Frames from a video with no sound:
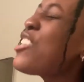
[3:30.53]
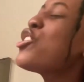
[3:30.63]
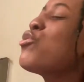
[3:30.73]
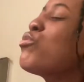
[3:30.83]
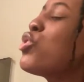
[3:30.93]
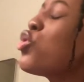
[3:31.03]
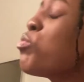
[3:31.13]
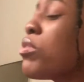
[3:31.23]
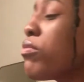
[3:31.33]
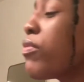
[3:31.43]
you knew
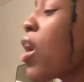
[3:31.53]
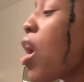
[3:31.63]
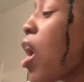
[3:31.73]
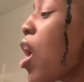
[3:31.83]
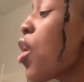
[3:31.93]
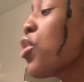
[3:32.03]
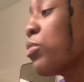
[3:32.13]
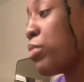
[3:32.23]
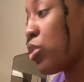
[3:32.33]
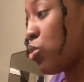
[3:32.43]
before.
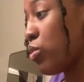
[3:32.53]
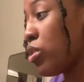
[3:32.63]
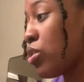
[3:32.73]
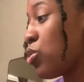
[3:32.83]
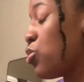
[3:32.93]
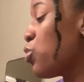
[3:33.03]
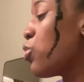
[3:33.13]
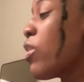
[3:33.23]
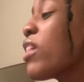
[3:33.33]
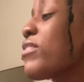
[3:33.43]
Between the two
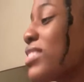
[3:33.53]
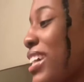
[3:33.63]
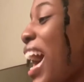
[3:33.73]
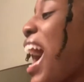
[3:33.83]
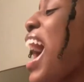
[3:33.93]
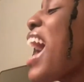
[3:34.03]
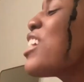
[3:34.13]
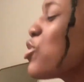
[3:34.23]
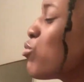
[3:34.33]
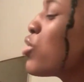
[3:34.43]
of us
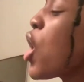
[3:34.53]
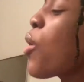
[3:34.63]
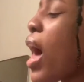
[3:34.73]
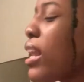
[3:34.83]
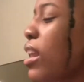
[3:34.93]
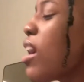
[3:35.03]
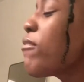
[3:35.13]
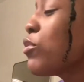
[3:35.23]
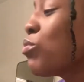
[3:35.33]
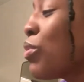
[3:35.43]
guys, you know I love
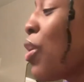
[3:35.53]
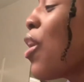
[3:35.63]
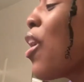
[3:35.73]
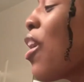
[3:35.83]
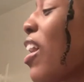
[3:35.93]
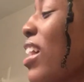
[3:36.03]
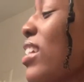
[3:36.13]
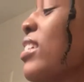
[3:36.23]
you more.